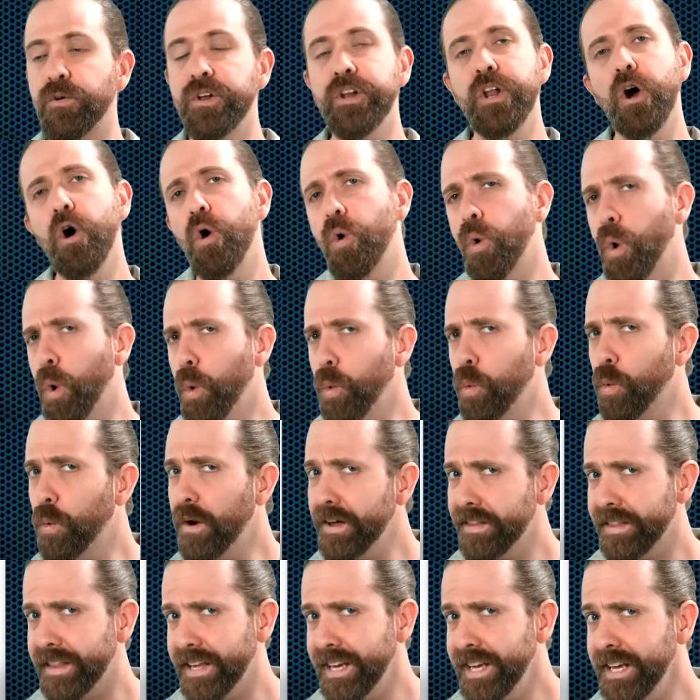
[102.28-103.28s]
know
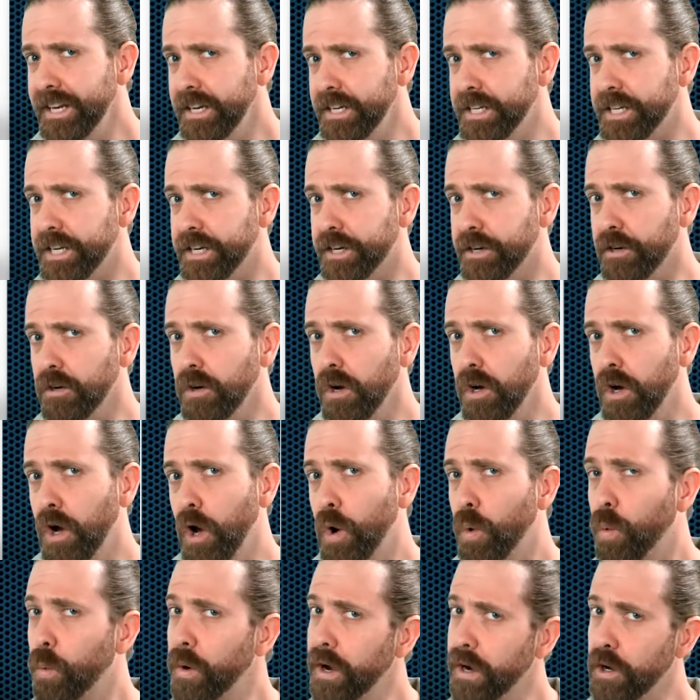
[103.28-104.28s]
within here,
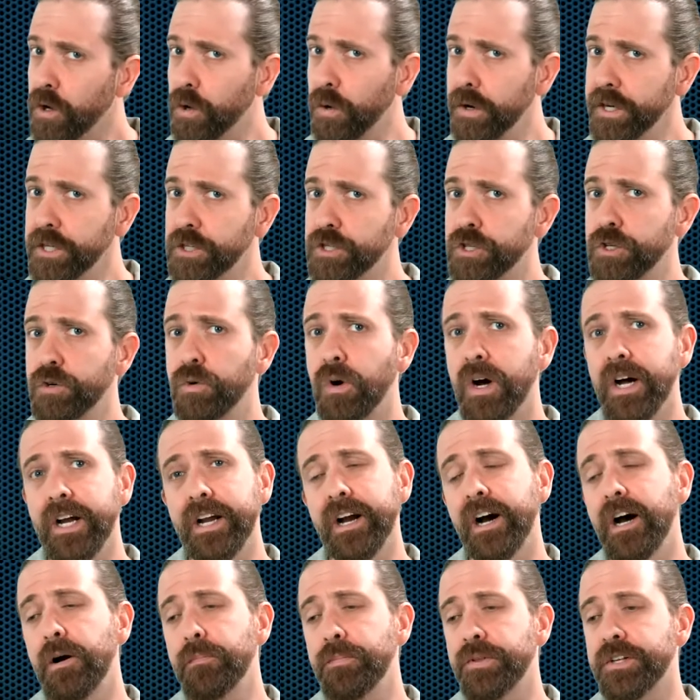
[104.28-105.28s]
we are going to
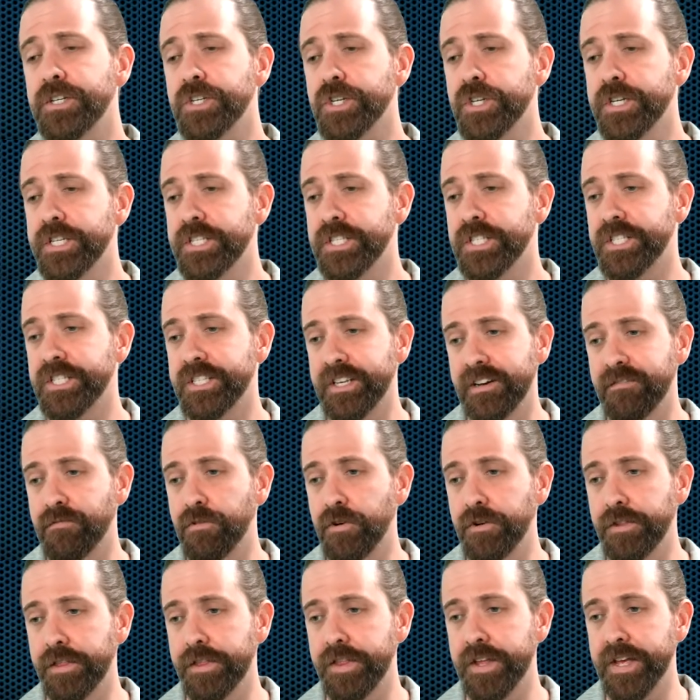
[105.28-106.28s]
accomplish
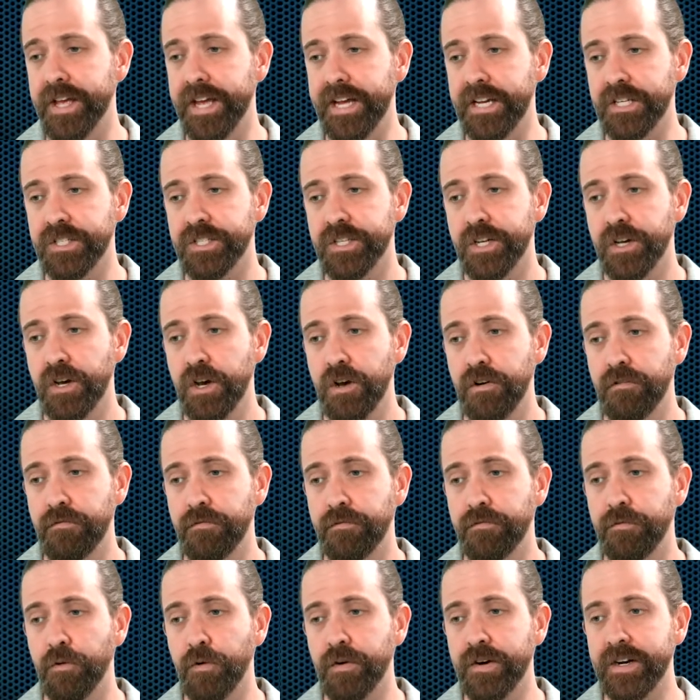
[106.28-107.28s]
several things.
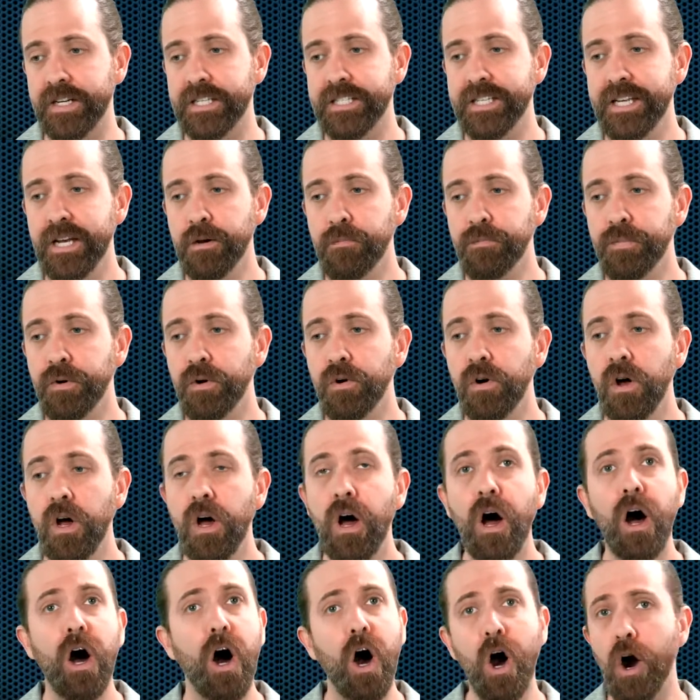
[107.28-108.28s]
For example,
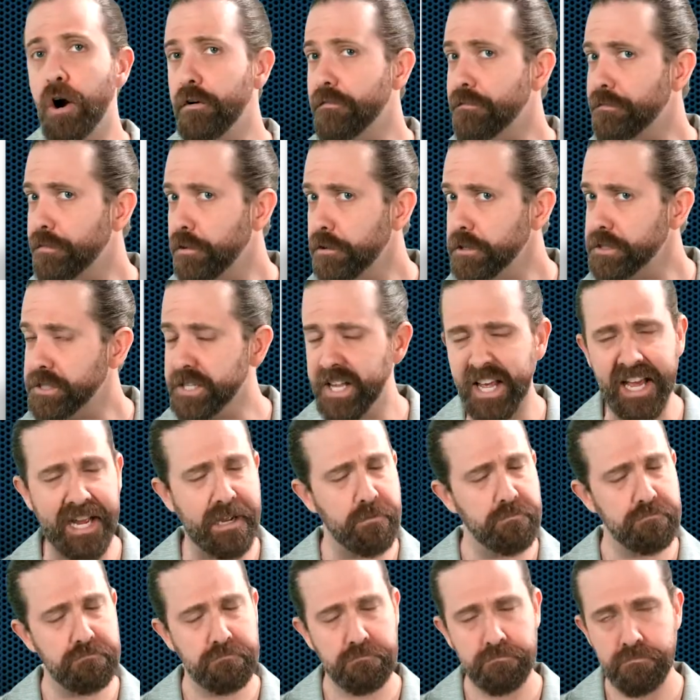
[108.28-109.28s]
our first thing,
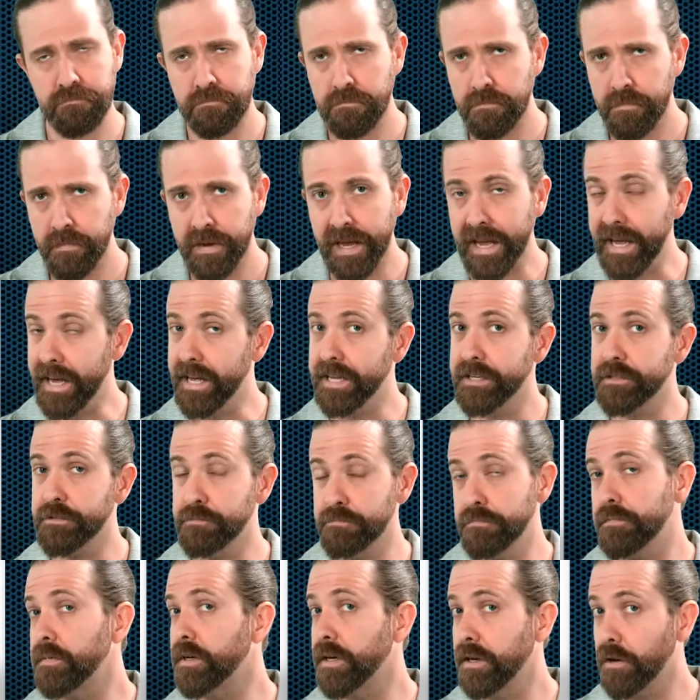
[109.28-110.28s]
and
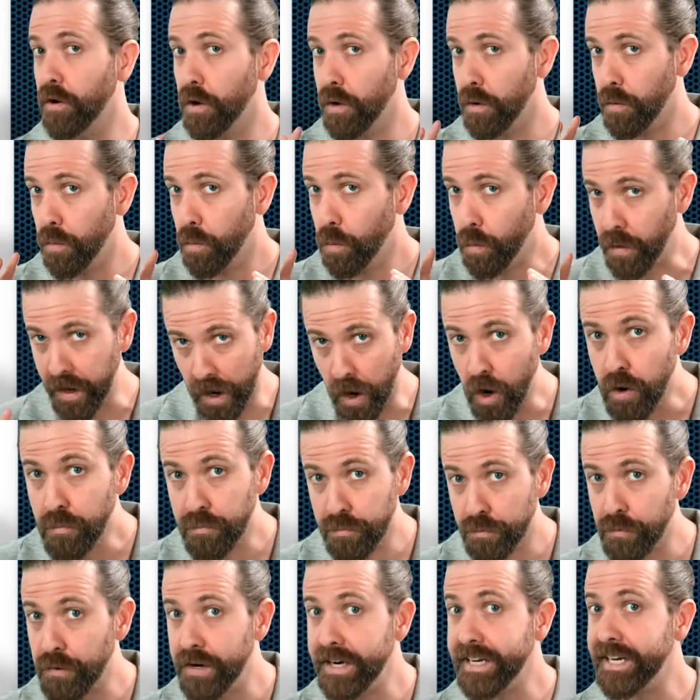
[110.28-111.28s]
we are
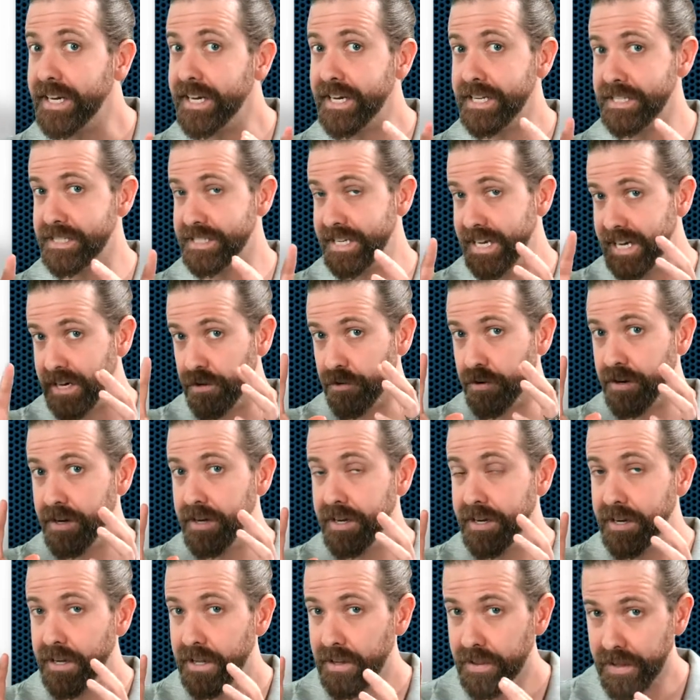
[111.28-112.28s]
breaking it down
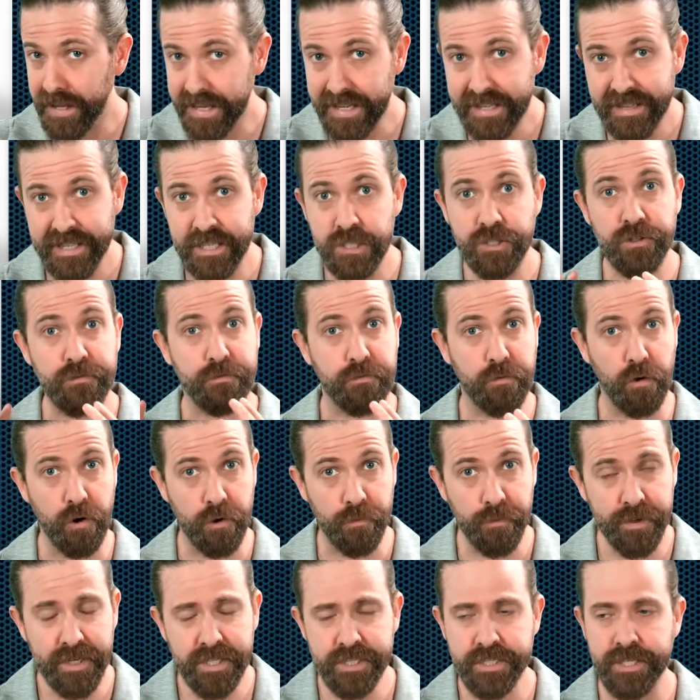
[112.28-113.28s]
like this for a
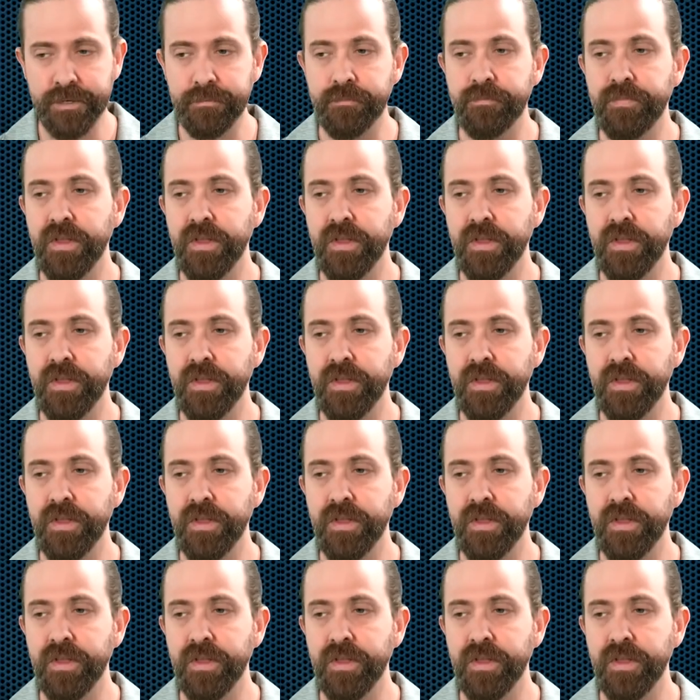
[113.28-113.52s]
reason.